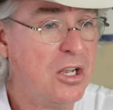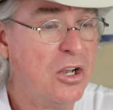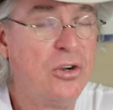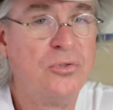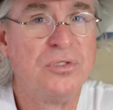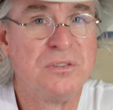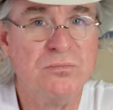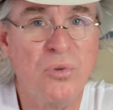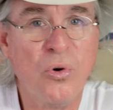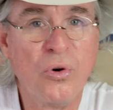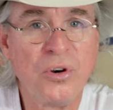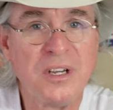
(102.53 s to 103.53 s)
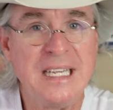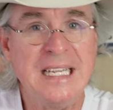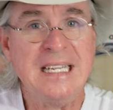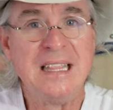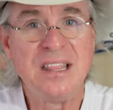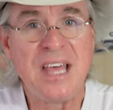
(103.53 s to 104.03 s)
who was more
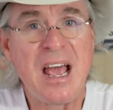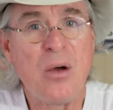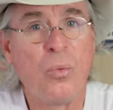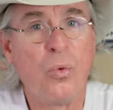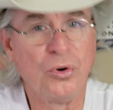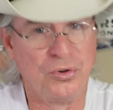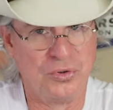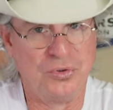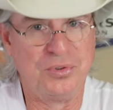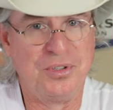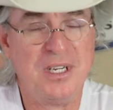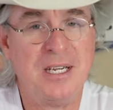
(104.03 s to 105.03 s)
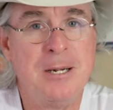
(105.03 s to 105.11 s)
in that world.